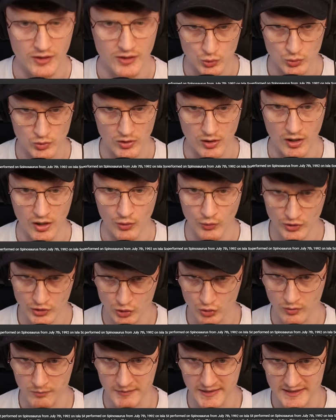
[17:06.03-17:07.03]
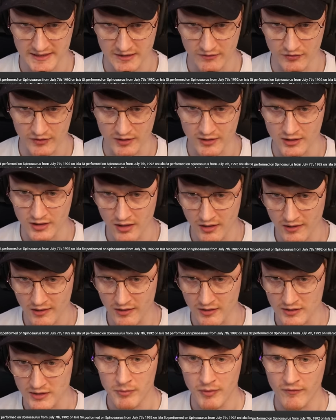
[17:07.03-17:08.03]
was not only traumatic for the
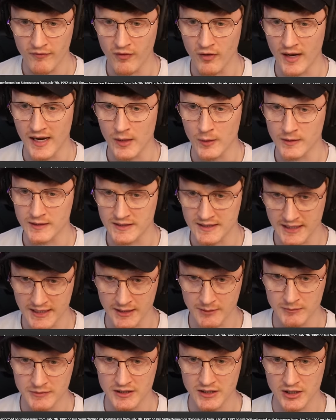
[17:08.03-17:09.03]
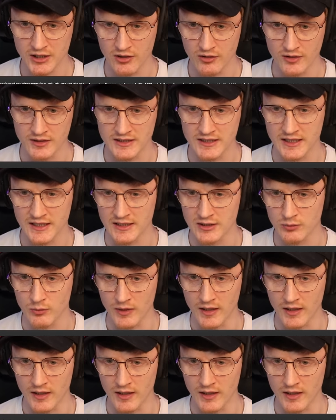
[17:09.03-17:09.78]
dinos, but for our team security as